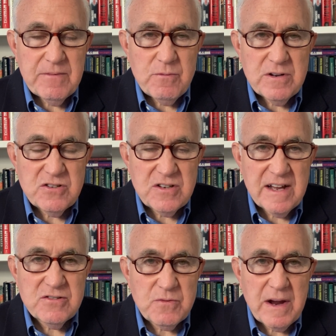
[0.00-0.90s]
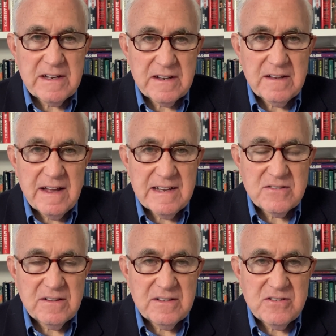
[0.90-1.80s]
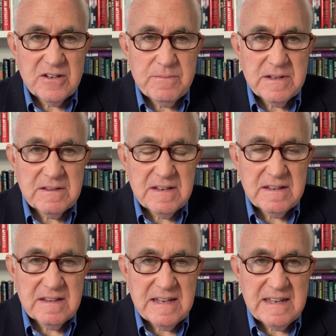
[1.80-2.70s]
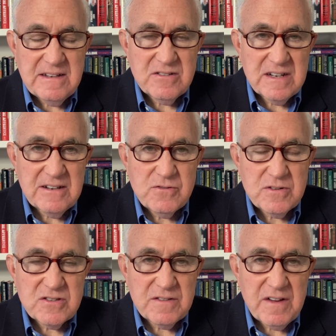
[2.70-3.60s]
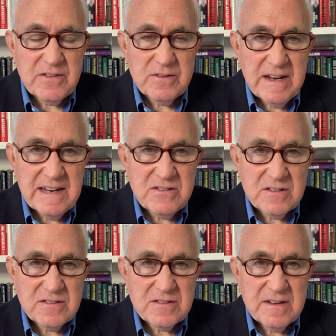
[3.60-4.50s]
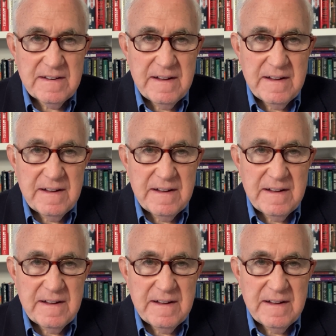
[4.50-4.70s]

which does recognize the legitimate needs and interests of other nations.